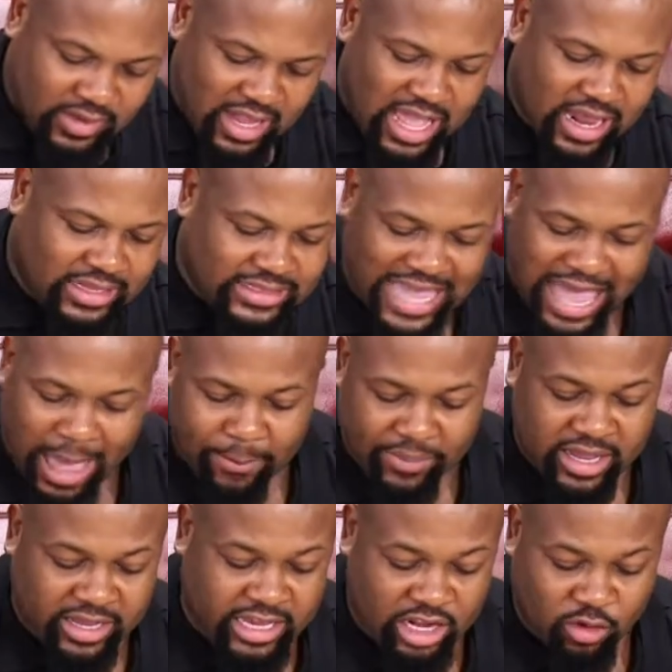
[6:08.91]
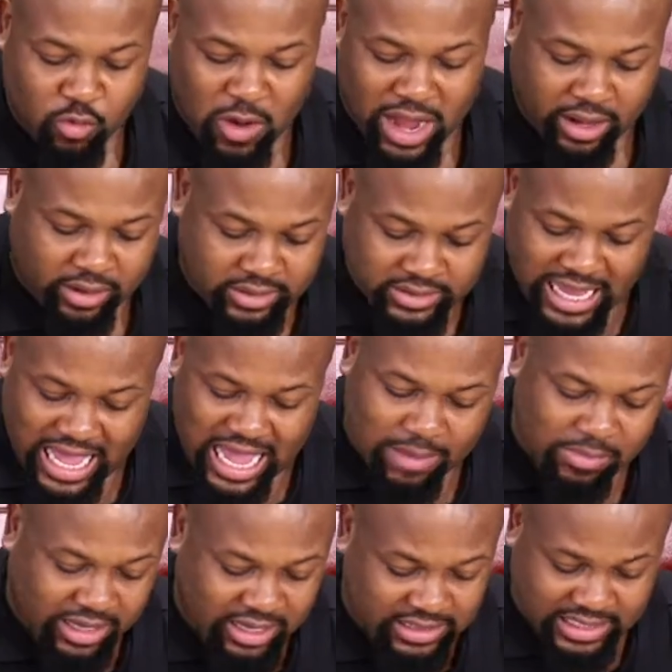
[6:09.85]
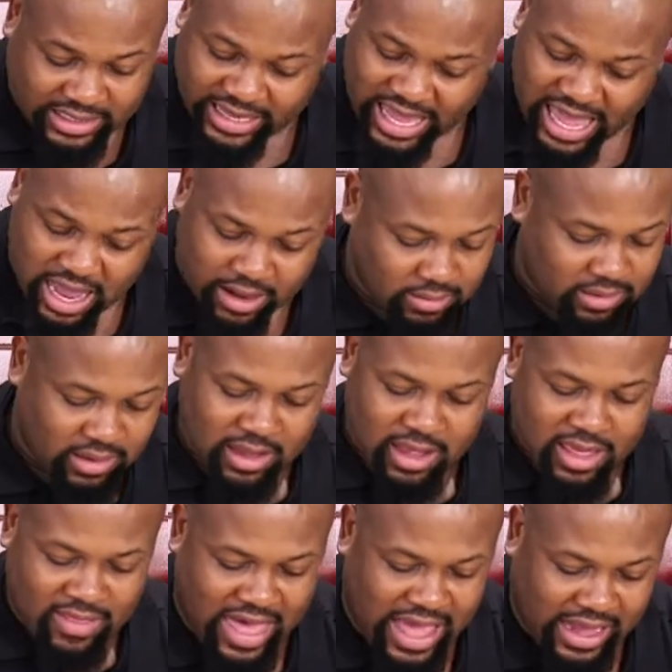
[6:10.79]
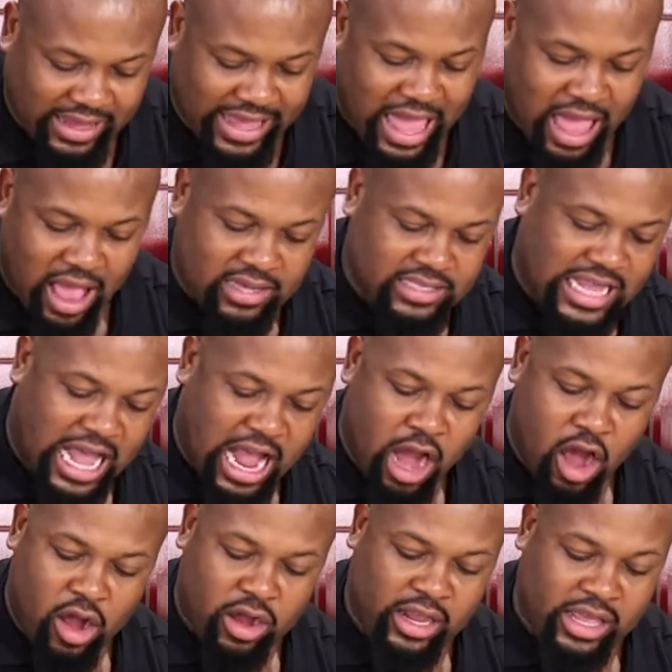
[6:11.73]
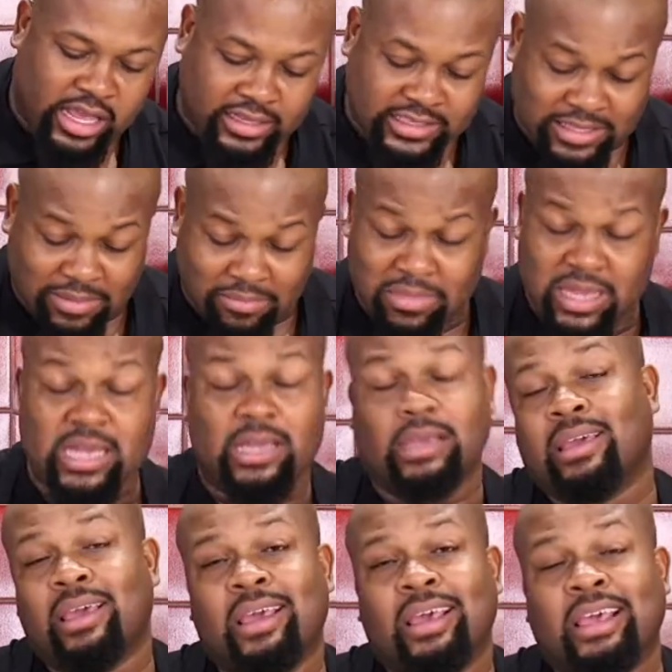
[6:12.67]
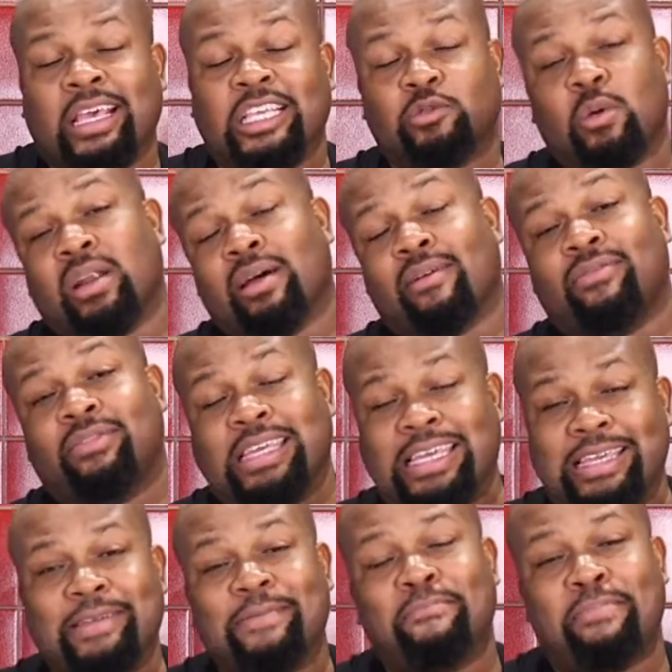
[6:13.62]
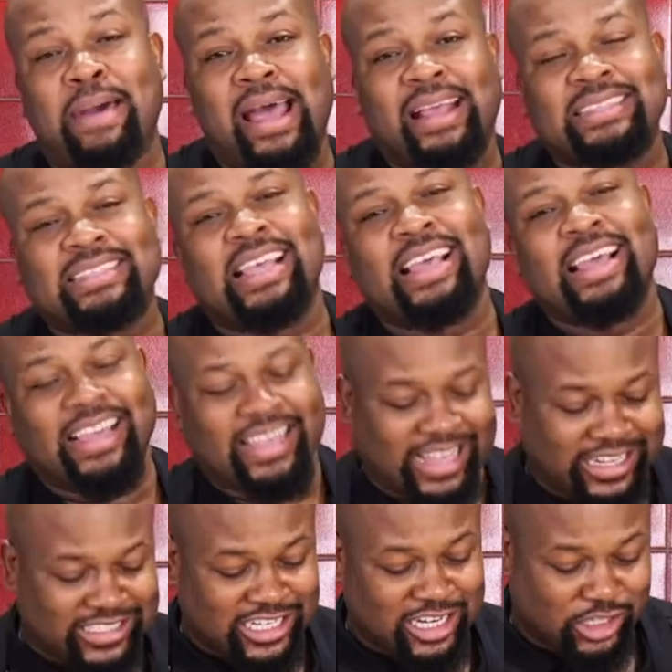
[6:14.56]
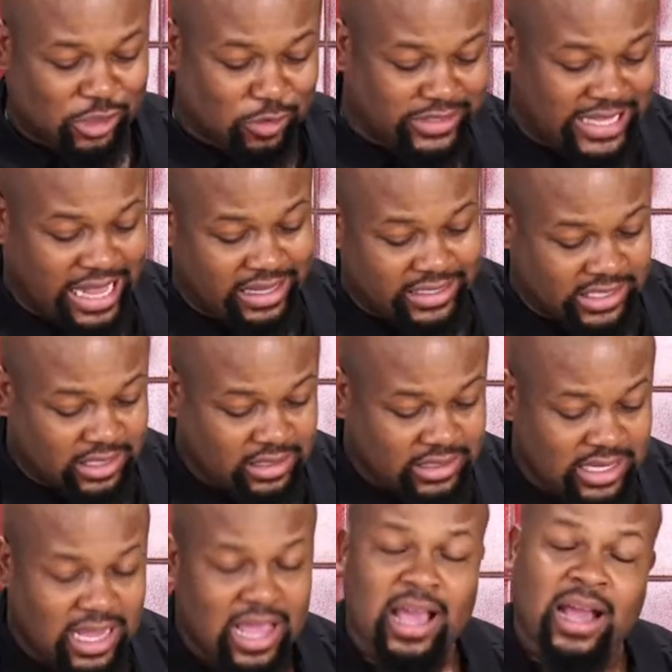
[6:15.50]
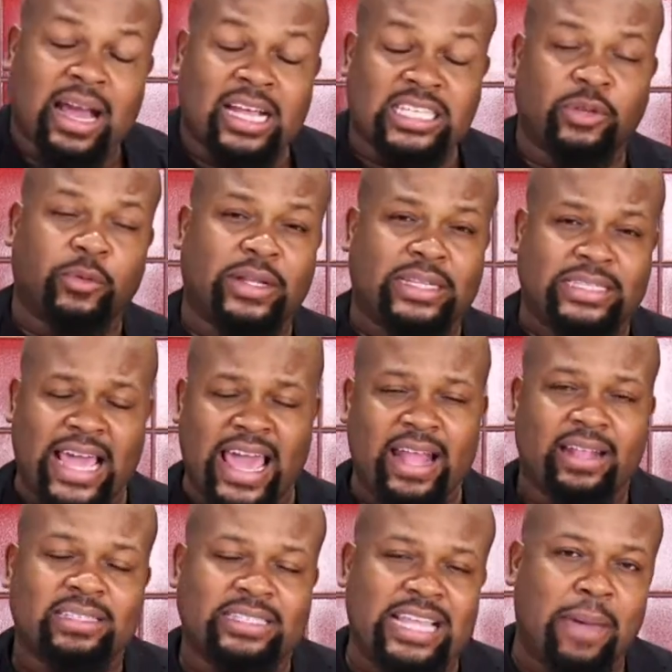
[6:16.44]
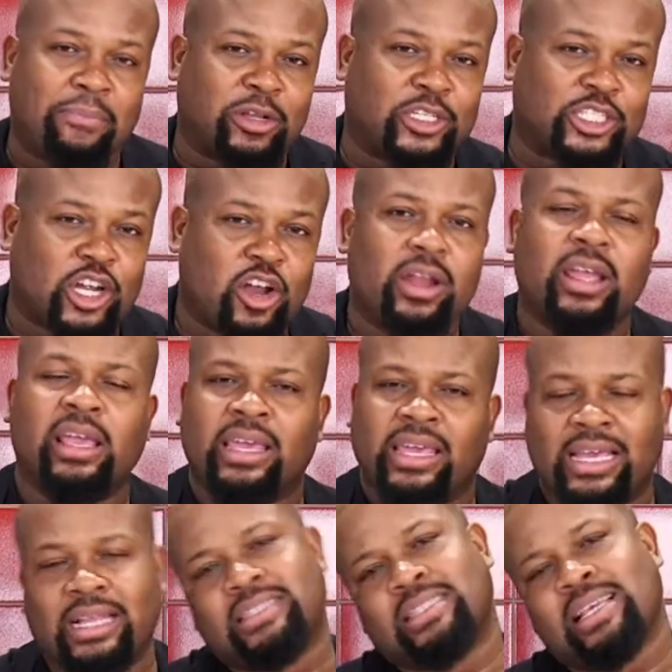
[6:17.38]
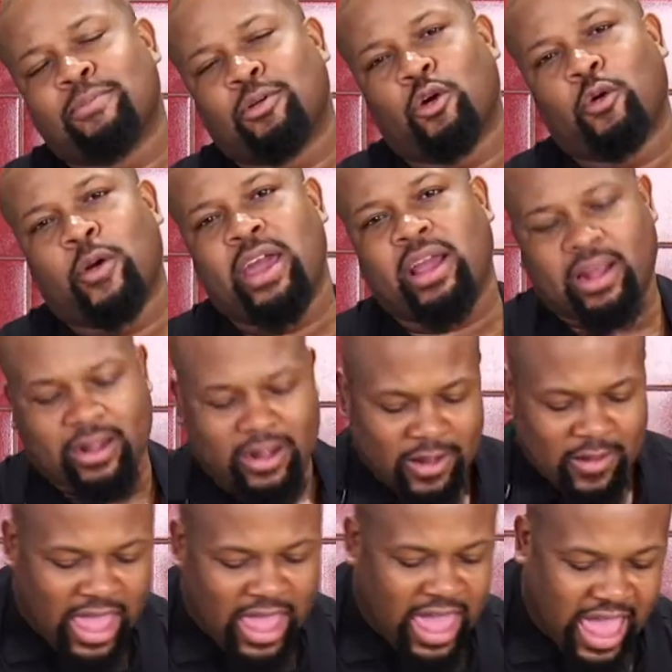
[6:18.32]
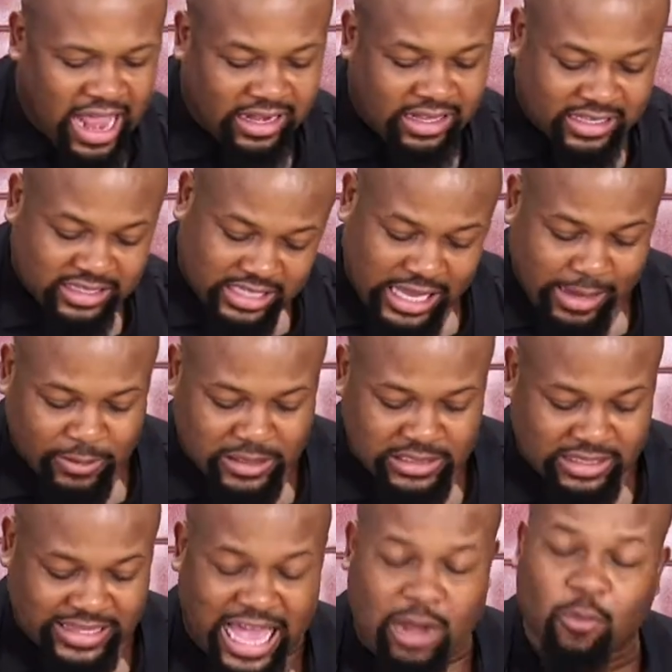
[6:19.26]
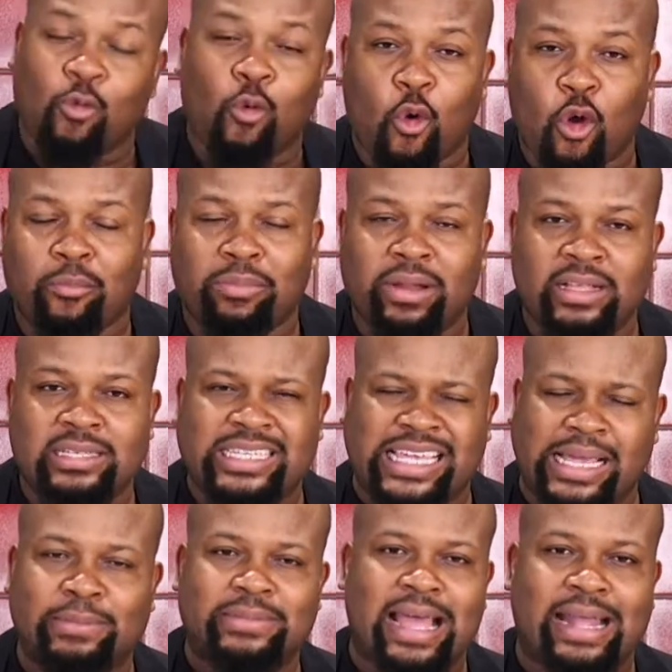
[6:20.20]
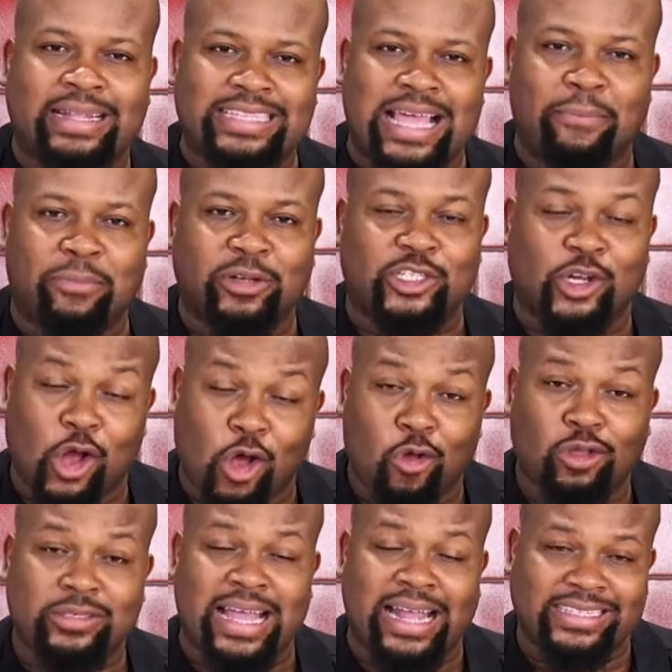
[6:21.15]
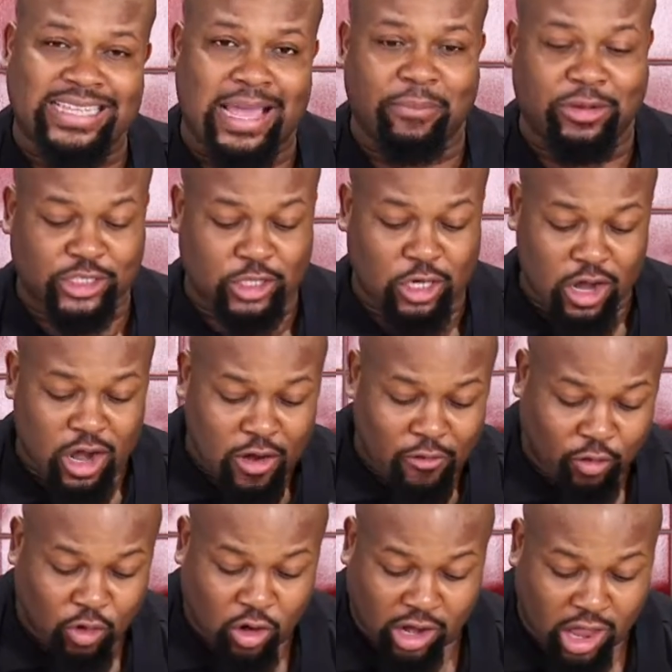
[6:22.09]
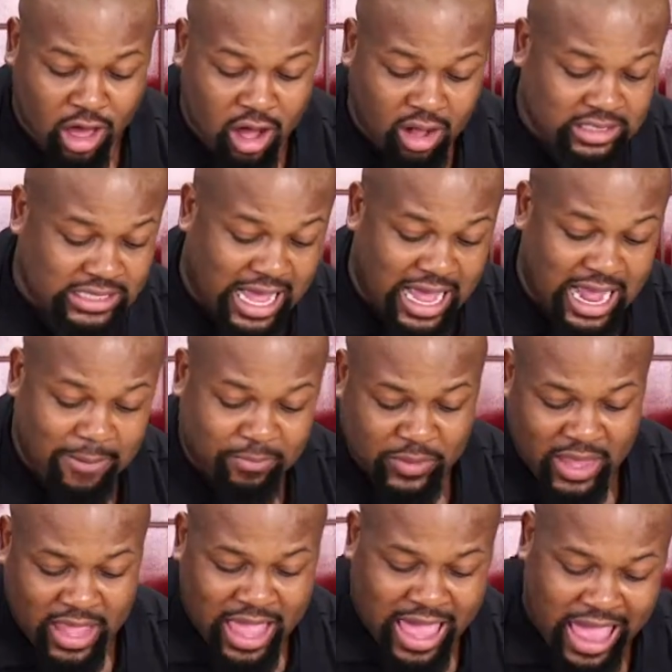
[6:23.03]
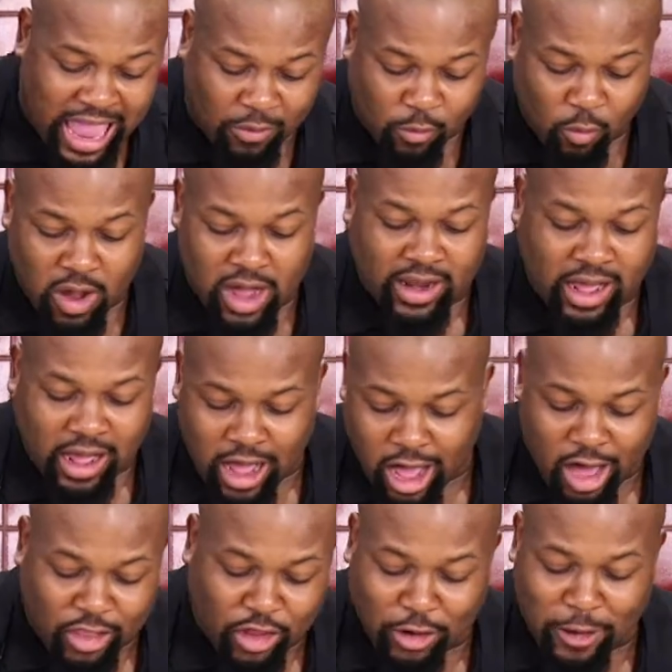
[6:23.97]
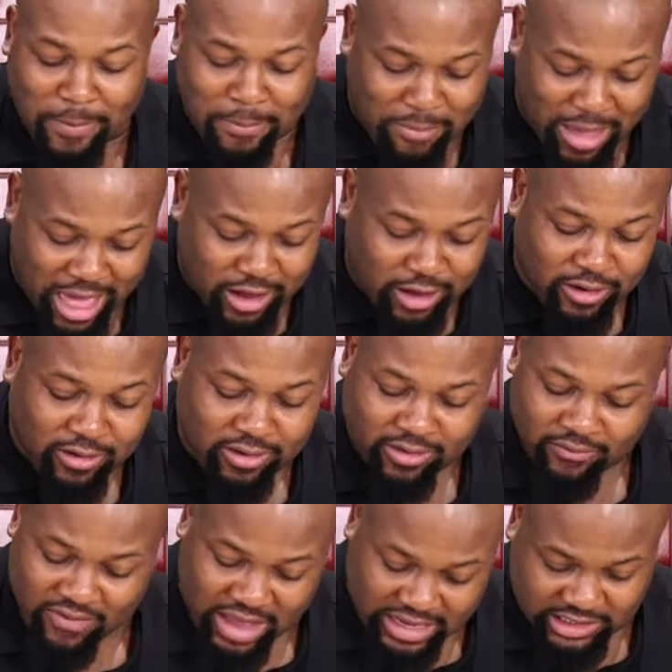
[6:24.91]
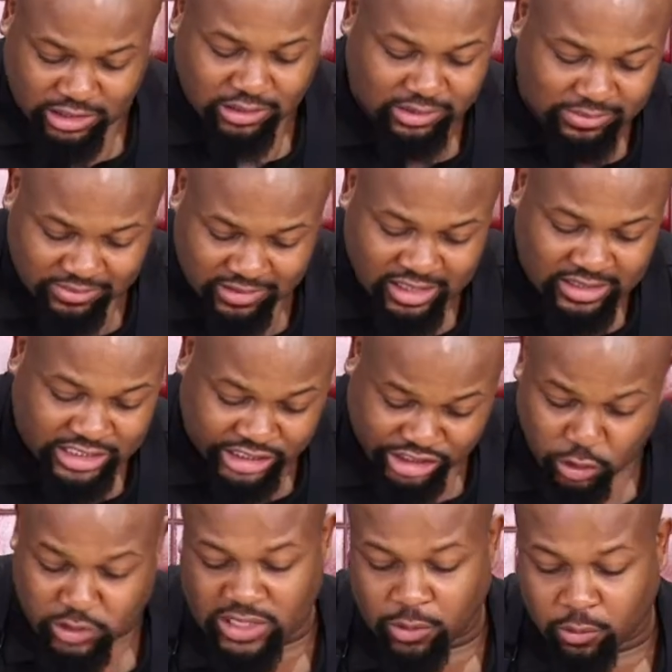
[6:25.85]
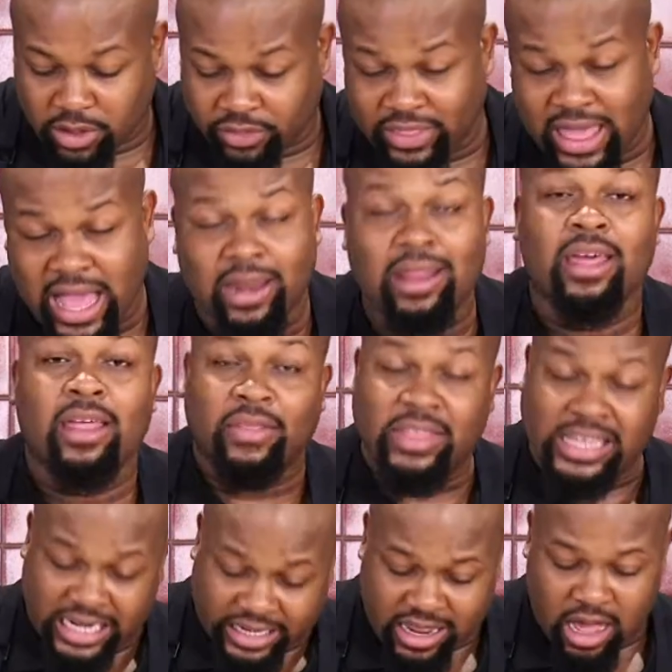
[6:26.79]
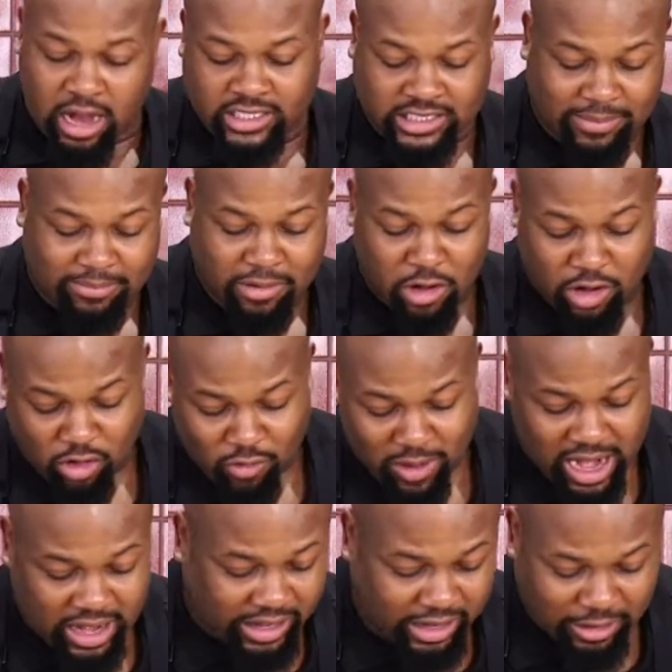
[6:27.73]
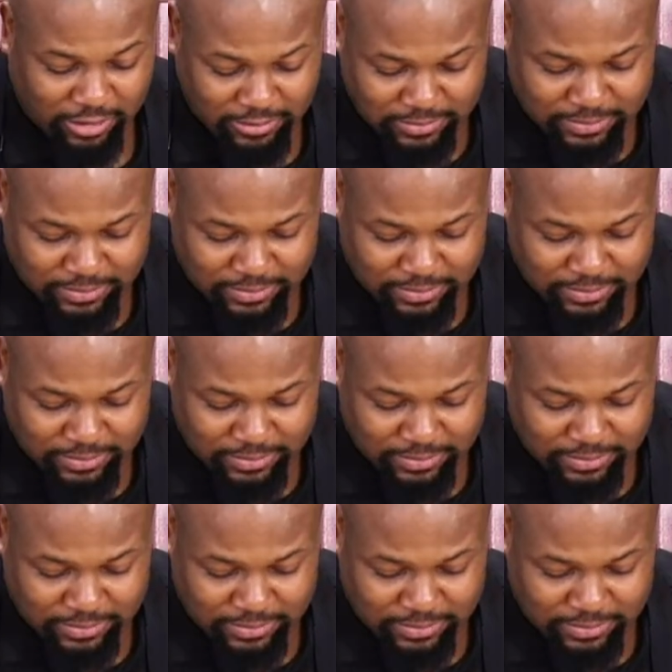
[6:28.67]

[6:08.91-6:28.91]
And it's happening in record time because, again, that cast iron is, to me, is one of the best kitchen utensils because it retains temperature, heats up quick, and keeps that warmness, keeps that temperature, holds that temperature for a long time. And what other better vessel to use it with than the induction burner right here.